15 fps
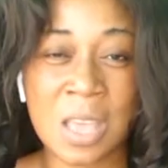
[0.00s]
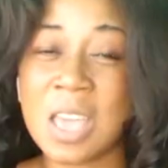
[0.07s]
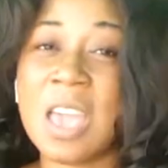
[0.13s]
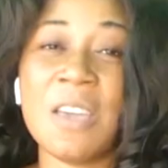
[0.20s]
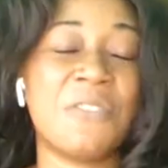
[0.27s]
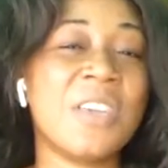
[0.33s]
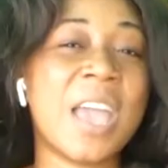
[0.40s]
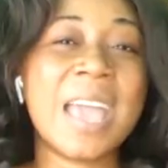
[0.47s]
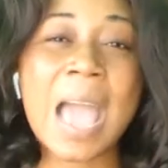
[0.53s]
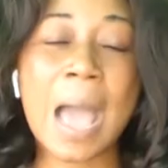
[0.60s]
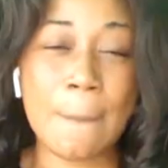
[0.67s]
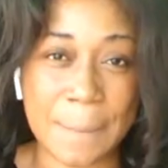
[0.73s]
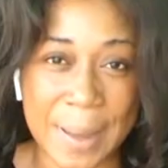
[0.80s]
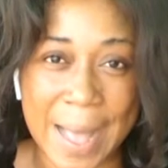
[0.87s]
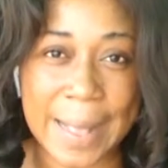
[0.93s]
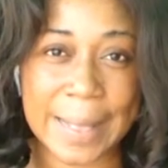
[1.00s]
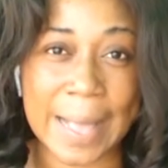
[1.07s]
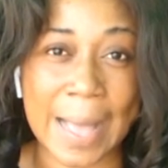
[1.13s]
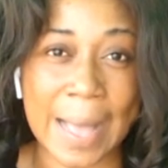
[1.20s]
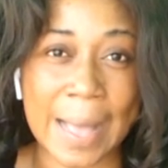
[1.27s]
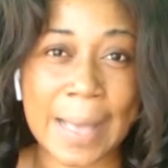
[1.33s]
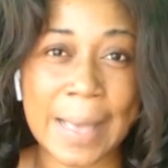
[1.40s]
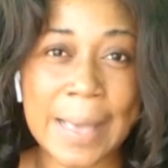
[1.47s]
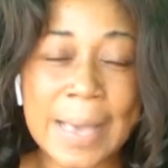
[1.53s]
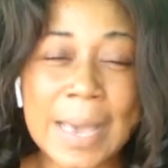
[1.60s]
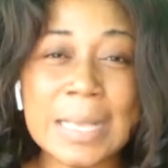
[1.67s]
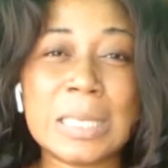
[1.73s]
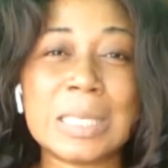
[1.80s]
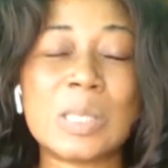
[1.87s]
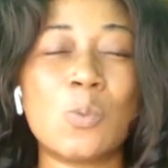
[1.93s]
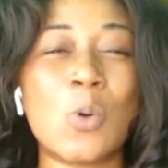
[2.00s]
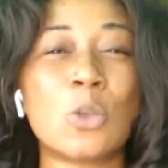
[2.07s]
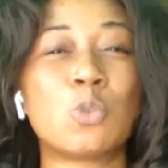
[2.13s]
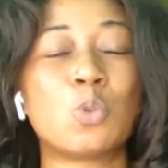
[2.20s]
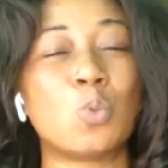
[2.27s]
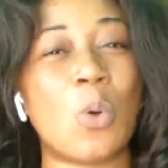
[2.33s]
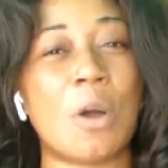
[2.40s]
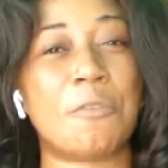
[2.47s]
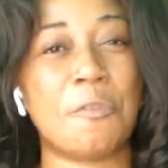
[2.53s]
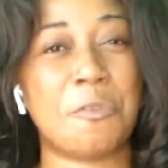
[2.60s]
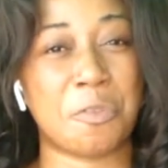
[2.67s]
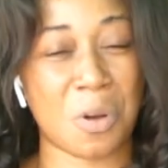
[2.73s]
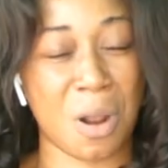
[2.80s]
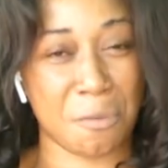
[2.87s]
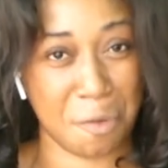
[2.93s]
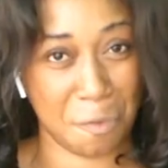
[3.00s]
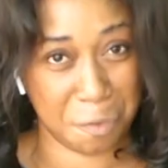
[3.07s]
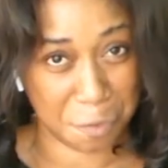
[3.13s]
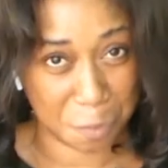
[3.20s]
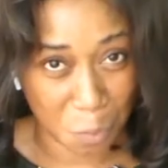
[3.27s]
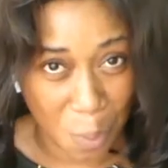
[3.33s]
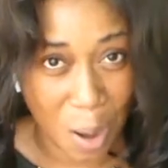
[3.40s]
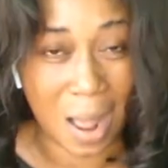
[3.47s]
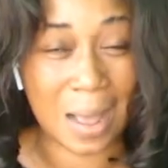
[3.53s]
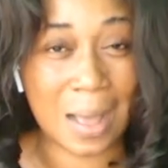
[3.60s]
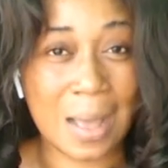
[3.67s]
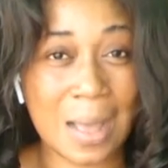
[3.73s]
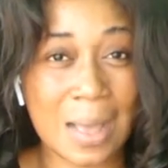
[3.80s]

If ye am pana, it is a wash one for fra.